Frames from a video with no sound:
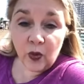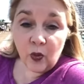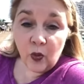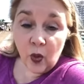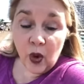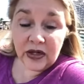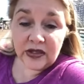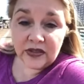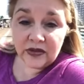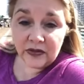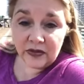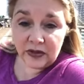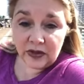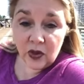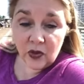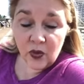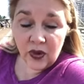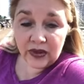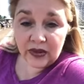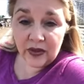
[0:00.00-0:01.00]
want
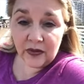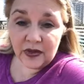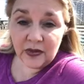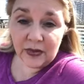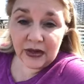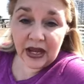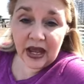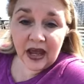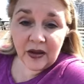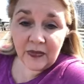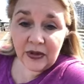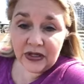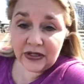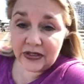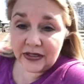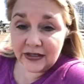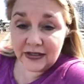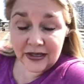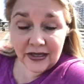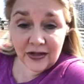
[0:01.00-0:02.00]
them to be happy
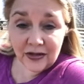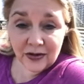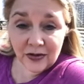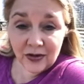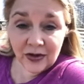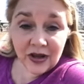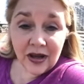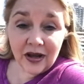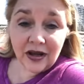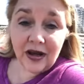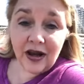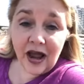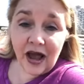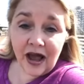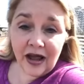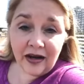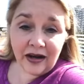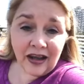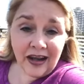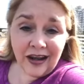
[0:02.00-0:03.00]
to see you,
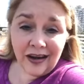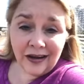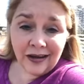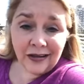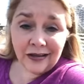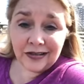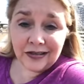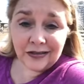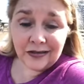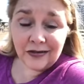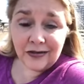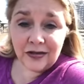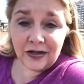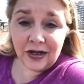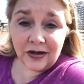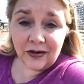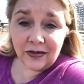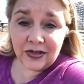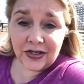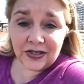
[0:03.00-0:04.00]
not hating to,
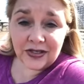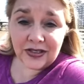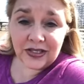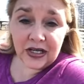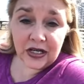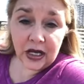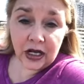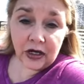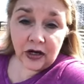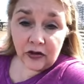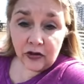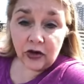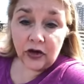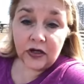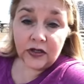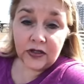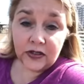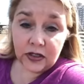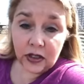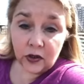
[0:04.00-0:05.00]
just see another
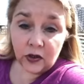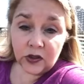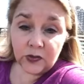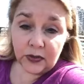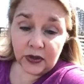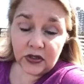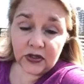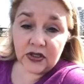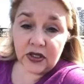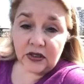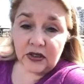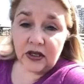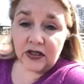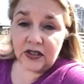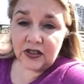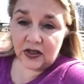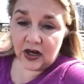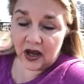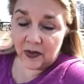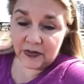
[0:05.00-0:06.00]
salesperson that
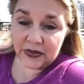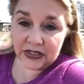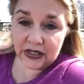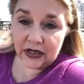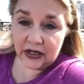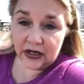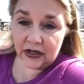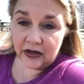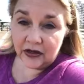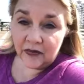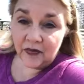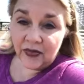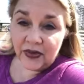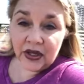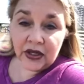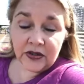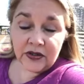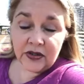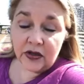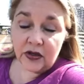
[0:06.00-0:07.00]
stops in.
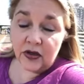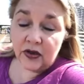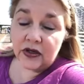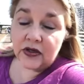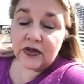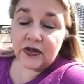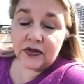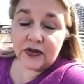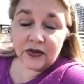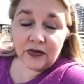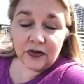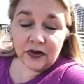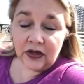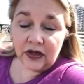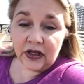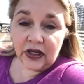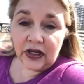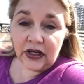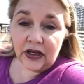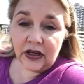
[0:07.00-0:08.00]
So you can
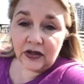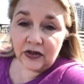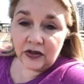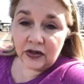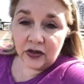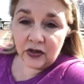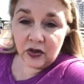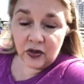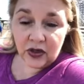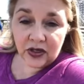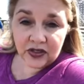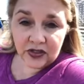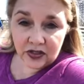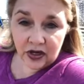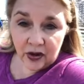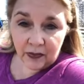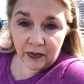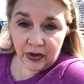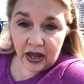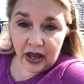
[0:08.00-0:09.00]
certainly do a
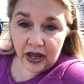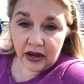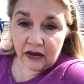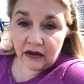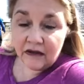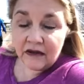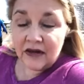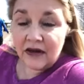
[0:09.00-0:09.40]
stop by.